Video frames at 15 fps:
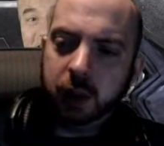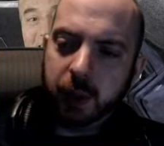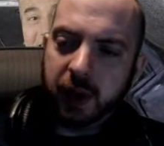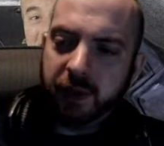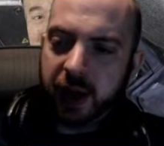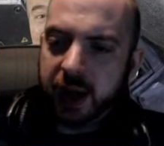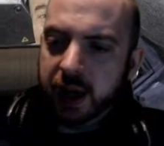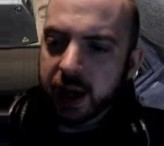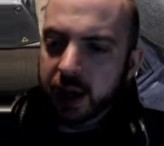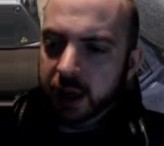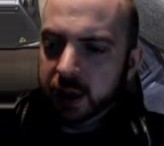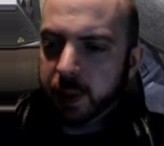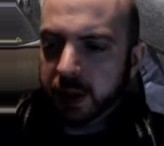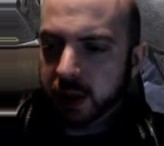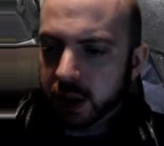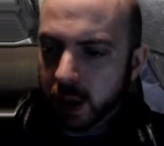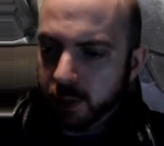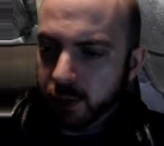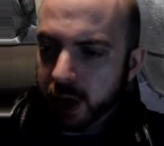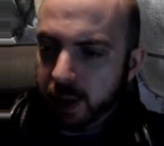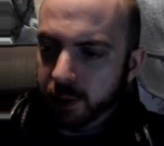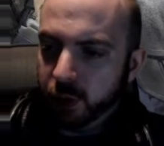we have a expected time
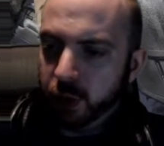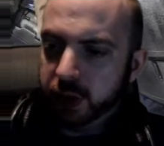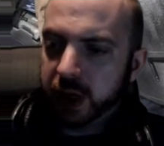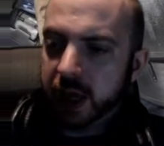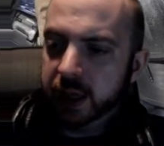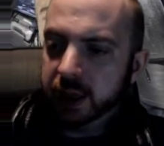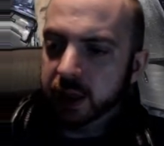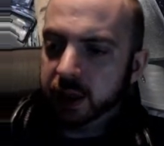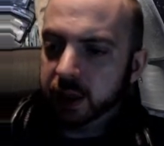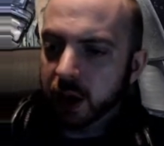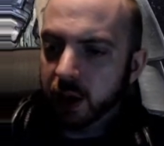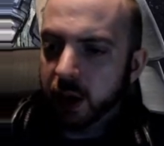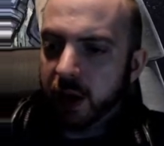frame for taser-style